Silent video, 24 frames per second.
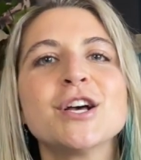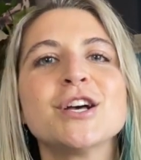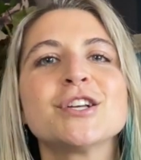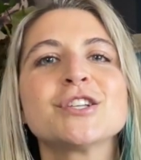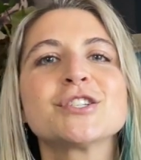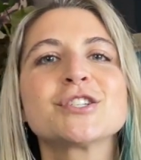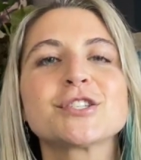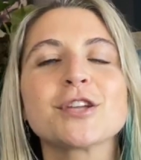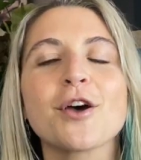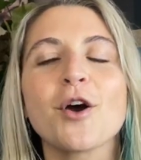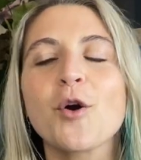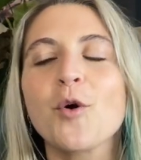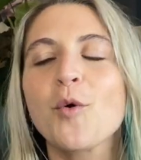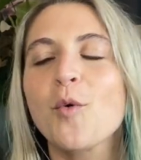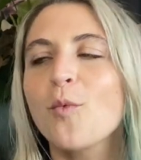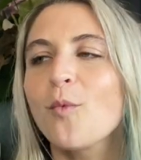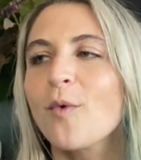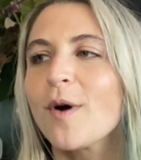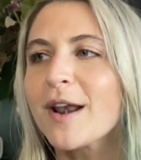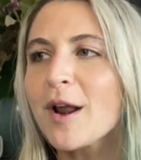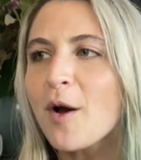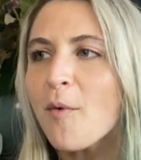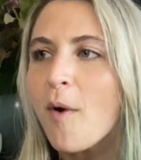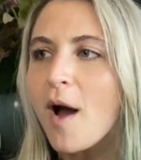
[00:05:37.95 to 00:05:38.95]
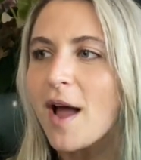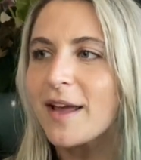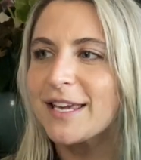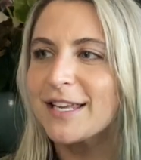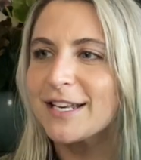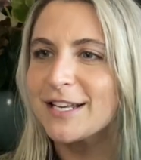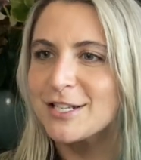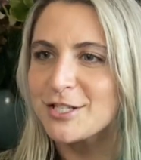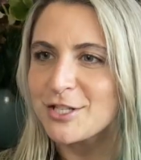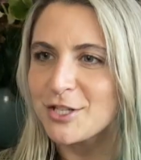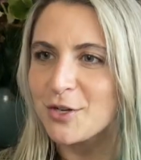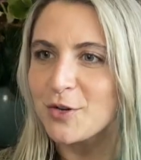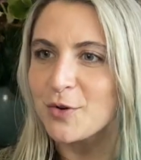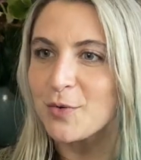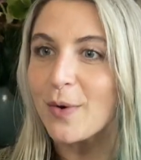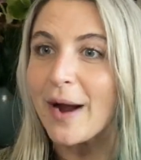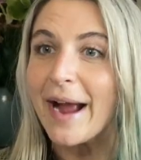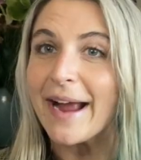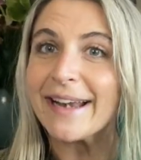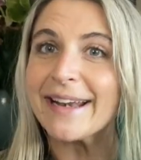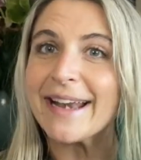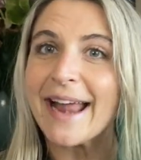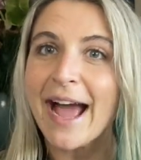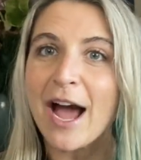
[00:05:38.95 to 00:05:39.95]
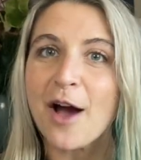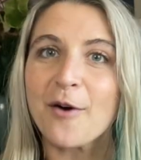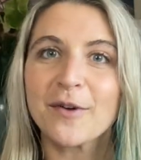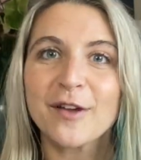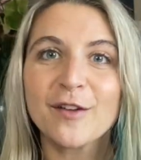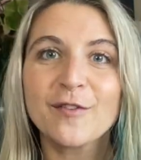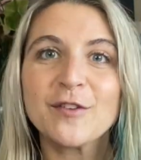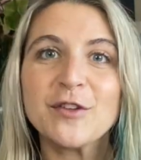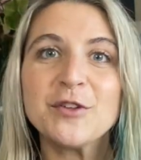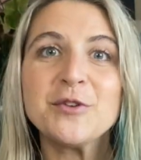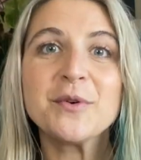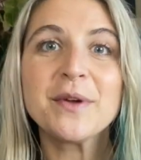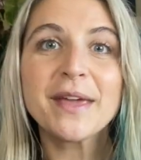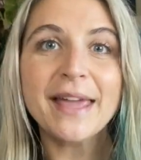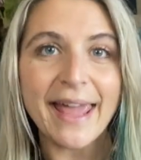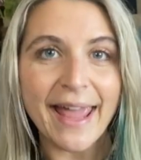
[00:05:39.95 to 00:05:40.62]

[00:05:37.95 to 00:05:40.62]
So what I want you to do right now, if you